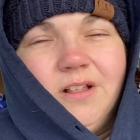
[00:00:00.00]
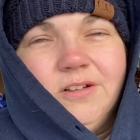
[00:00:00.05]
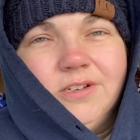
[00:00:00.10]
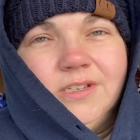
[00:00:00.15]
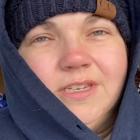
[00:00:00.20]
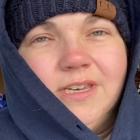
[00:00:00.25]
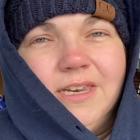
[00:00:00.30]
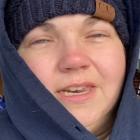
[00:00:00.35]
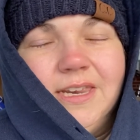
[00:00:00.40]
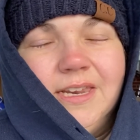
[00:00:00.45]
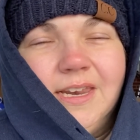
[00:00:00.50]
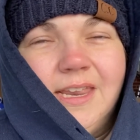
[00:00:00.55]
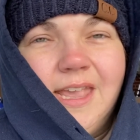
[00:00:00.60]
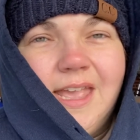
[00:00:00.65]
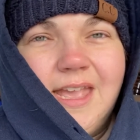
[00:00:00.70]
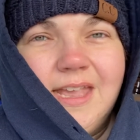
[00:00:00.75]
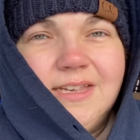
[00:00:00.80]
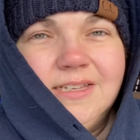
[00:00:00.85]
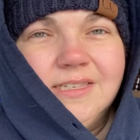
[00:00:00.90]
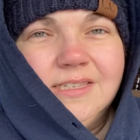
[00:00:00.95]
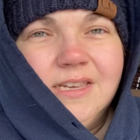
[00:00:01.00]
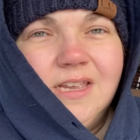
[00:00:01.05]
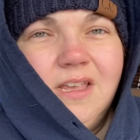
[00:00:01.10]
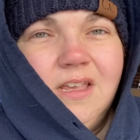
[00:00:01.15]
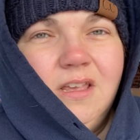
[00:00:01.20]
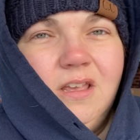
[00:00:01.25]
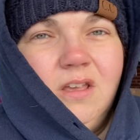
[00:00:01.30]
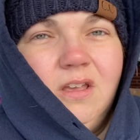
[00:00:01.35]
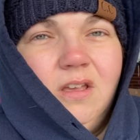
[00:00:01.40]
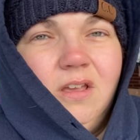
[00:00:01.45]
to get a case,
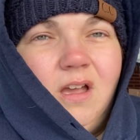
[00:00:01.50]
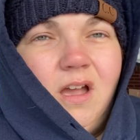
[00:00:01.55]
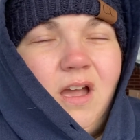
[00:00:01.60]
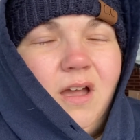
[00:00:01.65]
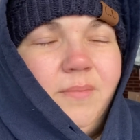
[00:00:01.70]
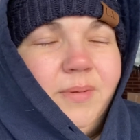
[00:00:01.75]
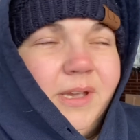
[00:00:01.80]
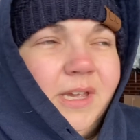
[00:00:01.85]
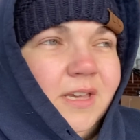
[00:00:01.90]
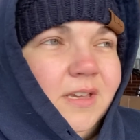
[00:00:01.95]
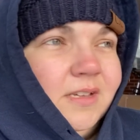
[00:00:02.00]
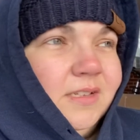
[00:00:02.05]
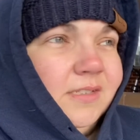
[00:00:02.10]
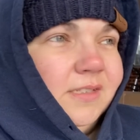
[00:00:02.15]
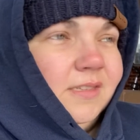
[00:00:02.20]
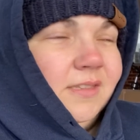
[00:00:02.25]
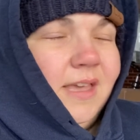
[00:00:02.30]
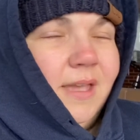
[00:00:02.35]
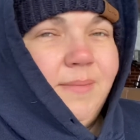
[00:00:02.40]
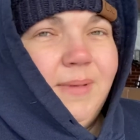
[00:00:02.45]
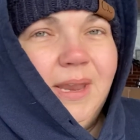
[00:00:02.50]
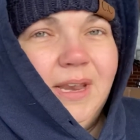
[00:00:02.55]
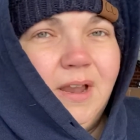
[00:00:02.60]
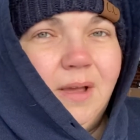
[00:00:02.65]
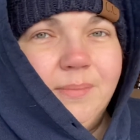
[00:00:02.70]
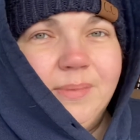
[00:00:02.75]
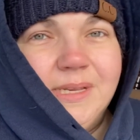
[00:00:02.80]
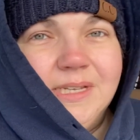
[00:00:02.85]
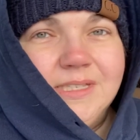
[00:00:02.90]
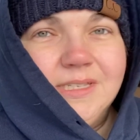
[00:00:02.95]
because they may not
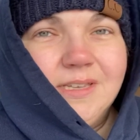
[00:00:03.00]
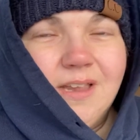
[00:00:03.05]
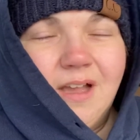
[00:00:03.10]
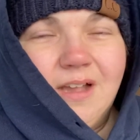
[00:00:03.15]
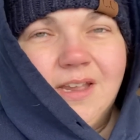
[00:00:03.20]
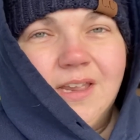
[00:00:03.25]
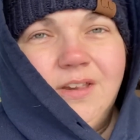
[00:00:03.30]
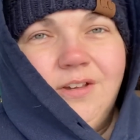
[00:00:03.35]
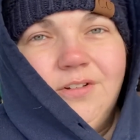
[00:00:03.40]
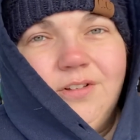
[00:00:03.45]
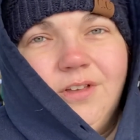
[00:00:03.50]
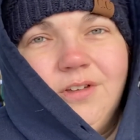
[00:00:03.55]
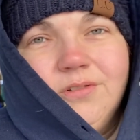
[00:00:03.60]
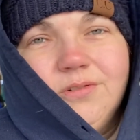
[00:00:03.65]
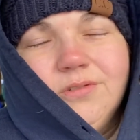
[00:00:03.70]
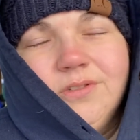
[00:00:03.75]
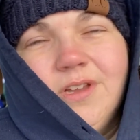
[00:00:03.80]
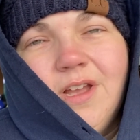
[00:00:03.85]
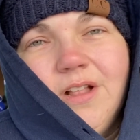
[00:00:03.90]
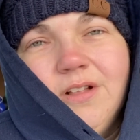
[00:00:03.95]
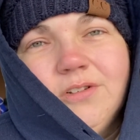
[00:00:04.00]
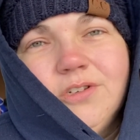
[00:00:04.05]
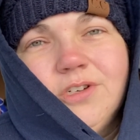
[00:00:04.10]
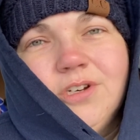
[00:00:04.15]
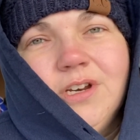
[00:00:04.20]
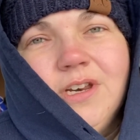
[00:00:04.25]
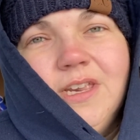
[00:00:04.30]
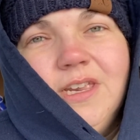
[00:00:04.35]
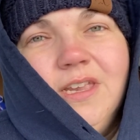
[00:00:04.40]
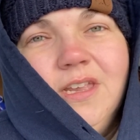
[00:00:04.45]
be in stock at your local Dollar
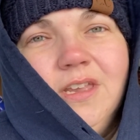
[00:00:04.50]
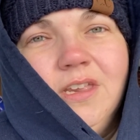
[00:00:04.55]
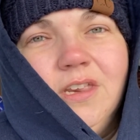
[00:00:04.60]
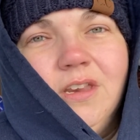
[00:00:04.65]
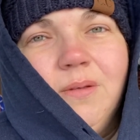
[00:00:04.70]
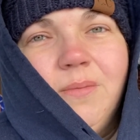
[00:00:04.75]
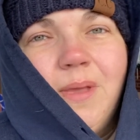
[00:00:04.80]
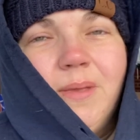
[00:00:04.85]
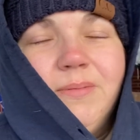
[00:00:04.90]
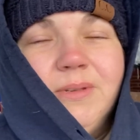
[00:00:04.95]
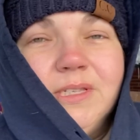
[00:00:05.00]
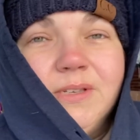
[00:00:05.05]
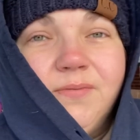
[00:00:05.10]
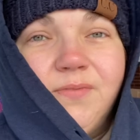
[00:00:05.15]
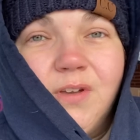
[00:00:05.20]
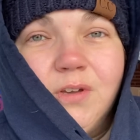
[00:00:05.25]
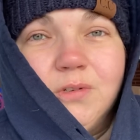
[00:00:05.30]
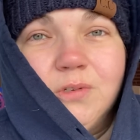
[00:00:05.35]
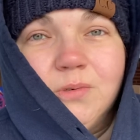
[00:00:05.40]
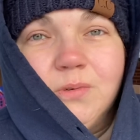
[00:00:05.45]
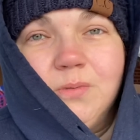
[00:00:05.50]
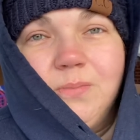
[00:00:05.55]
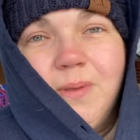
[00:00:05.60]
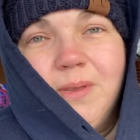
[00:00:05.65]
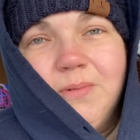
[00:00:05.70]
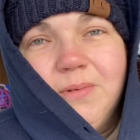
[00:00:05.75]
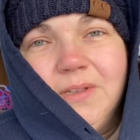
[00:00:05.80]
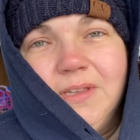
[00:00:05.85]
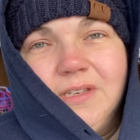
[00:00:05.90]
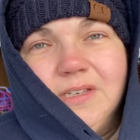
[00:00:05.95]
Tree, you know, maybe some folks would be
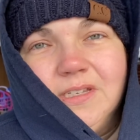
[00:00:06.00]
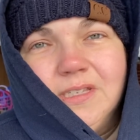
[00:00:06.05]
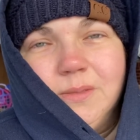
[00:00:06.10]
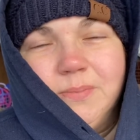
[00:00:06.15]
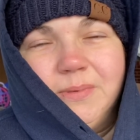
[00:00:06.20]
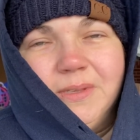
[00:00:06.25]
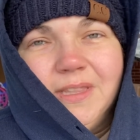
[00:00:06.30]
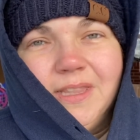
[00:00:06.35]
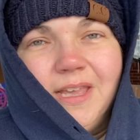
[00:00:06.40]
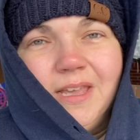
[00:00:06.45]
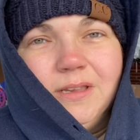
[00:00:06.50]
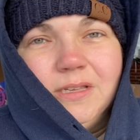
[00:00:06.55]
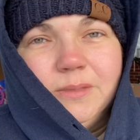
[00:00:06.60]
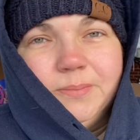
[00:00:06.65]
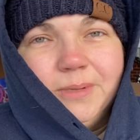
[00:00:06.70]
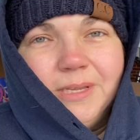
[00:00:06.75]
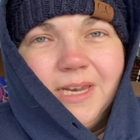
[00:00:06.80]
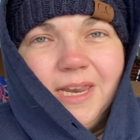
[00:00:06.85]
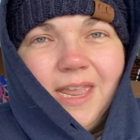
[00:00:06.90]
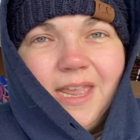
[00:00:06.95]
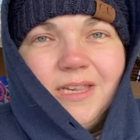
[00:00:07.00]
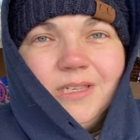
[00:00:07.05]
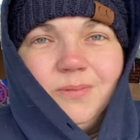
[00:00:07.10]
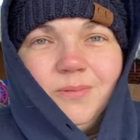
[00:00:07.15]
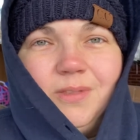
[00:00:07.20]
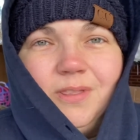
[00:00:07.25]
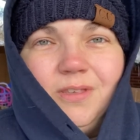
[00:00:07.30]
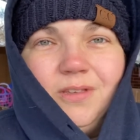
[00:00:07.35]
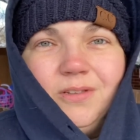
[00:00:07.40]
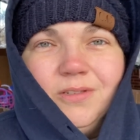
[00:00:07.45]
willing to split a case
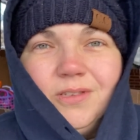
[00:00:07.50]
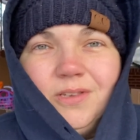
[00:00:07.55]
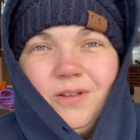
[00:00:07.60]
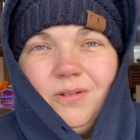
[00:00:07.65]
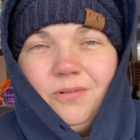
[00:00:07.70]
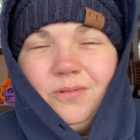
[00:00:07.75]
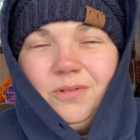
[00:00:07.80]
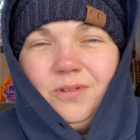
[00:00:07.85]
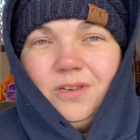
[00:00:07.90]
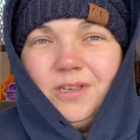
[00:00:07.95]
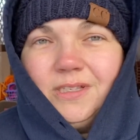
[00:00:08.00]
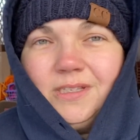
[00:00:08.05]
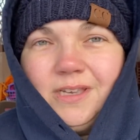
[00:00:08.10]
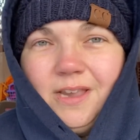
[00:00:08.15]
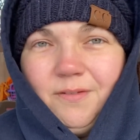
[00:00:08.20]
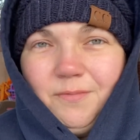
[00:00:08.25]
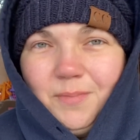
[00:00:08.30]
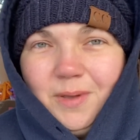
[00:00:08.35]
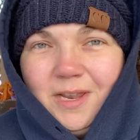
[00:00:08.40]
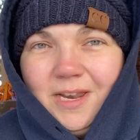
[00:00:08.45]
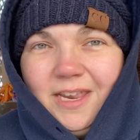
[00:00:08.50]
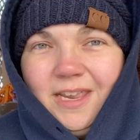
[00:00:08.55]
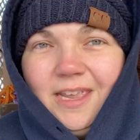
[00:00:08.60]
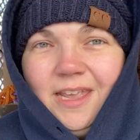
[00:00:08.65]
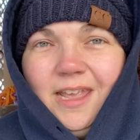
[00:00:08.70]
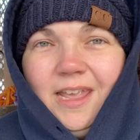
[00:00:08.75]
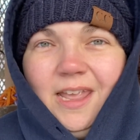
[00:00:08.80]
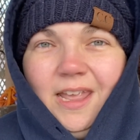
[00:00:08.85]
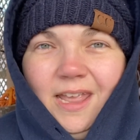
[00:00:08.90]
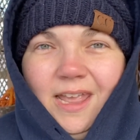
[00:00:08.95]
with you, so you could save money
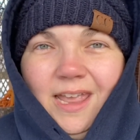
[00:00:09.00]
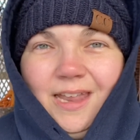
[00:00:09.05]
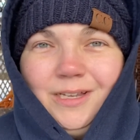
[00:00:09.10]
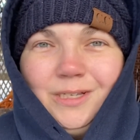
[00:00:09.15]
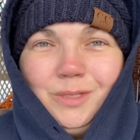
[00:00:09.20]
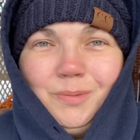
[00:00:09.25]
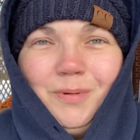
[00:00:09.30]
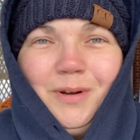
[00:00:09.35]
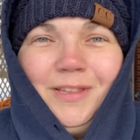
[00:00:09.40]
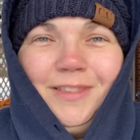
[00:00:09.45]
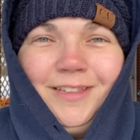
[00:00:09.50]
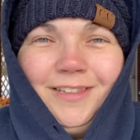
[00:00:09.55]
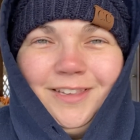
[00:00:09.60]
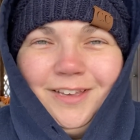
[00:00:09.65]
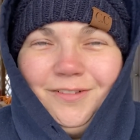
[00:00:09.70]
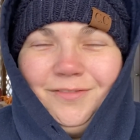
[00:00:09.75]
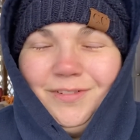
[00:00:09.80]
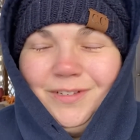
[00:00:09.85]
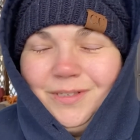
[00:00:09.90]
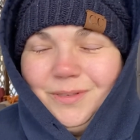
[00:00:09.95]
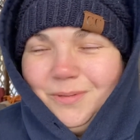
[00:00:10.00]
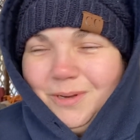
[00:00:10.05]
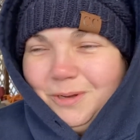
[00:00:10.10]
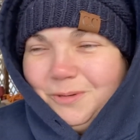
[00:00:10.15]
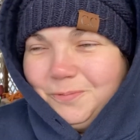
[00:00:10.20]
and spread the love as well.